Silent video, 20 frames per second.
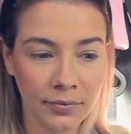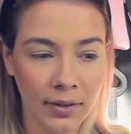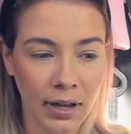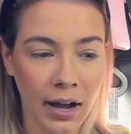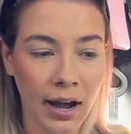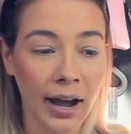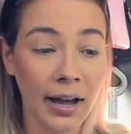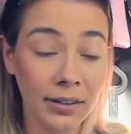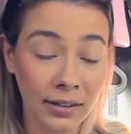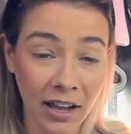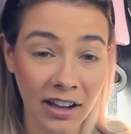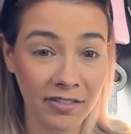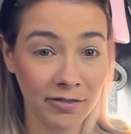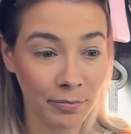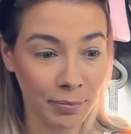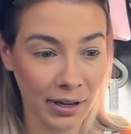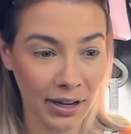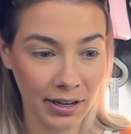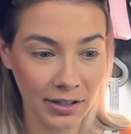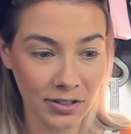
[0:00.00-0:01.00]
I love
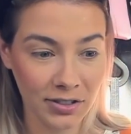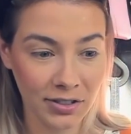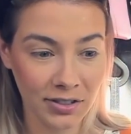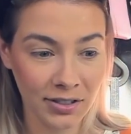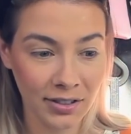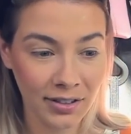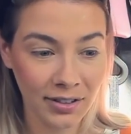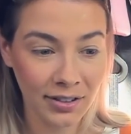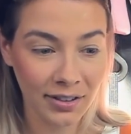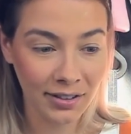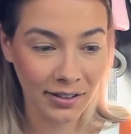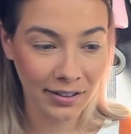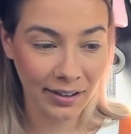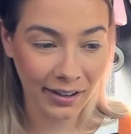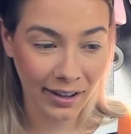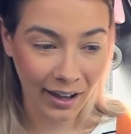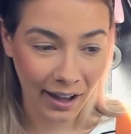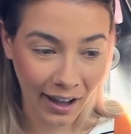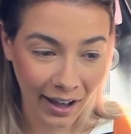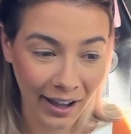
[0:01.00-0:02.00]
blush.
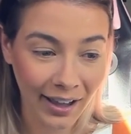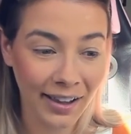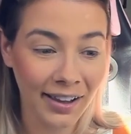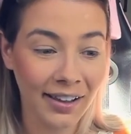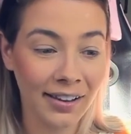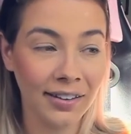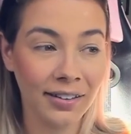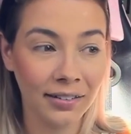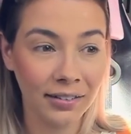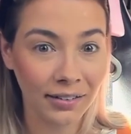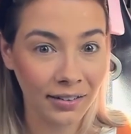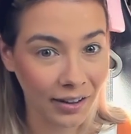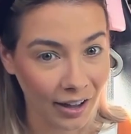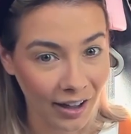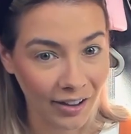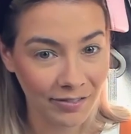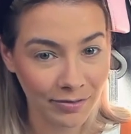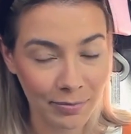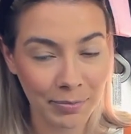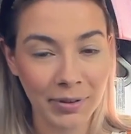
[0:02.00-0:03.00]
Like, I
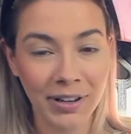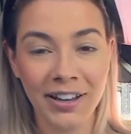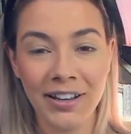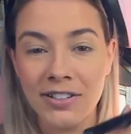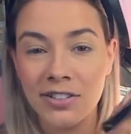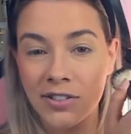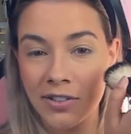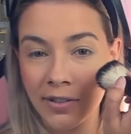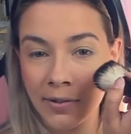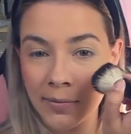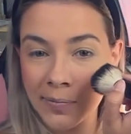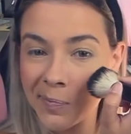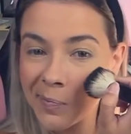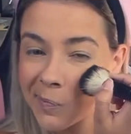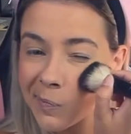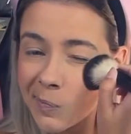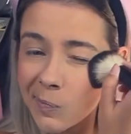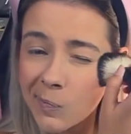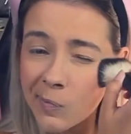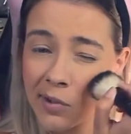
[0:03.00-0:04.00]
love blush.
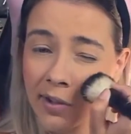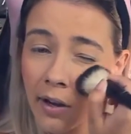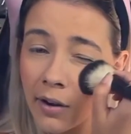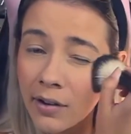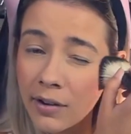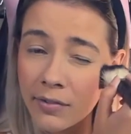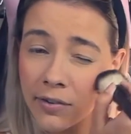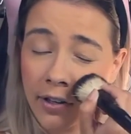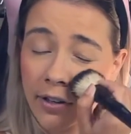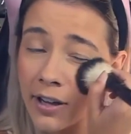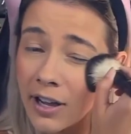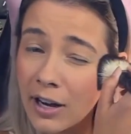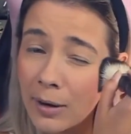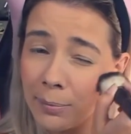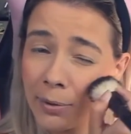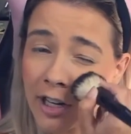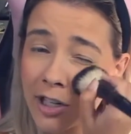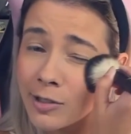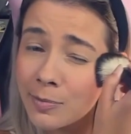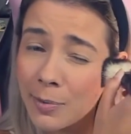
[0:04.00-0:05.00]
So if you're not a
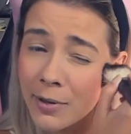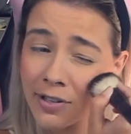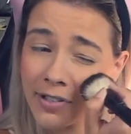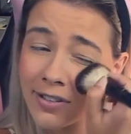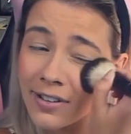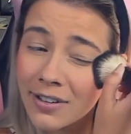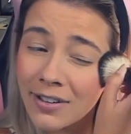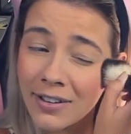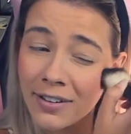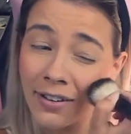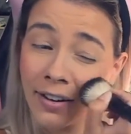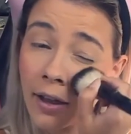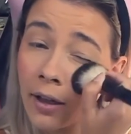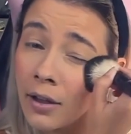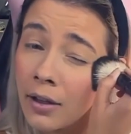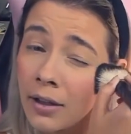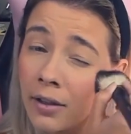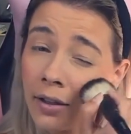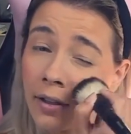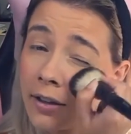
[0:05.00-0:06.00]
blush person,
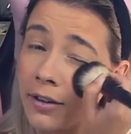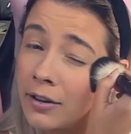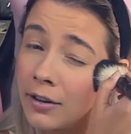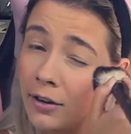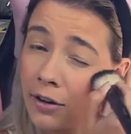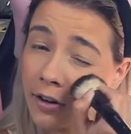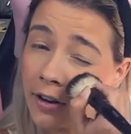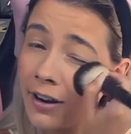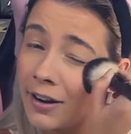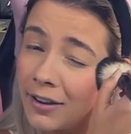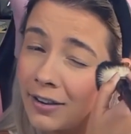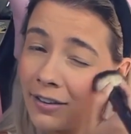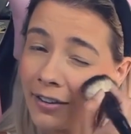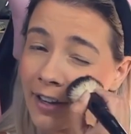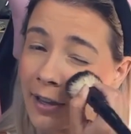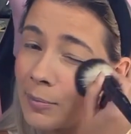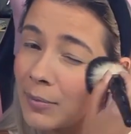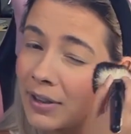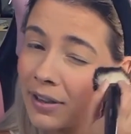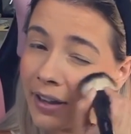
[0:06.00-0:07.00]
you're gonna look
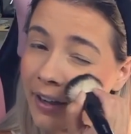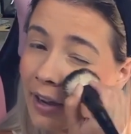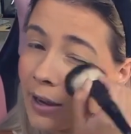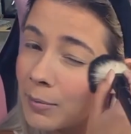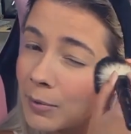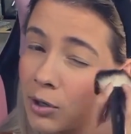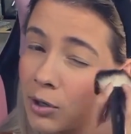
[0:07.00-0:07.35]
at me like I'm